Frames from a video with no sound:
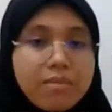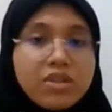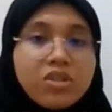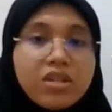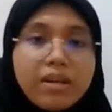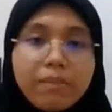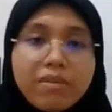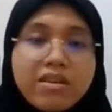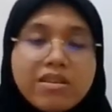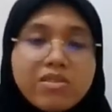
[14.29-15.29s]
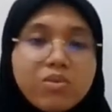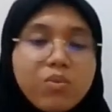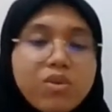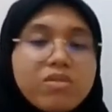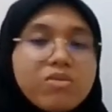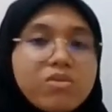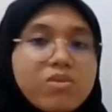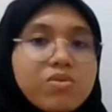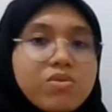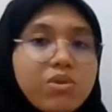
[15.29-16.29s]
metric number is
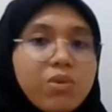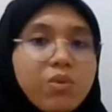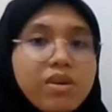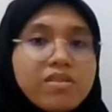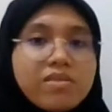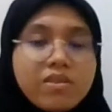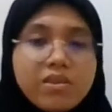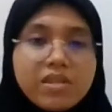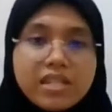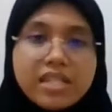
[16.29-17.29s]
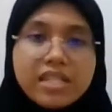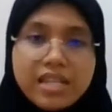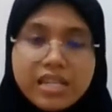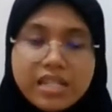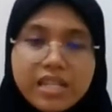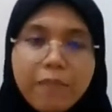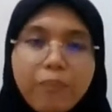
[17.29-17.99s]
1201066.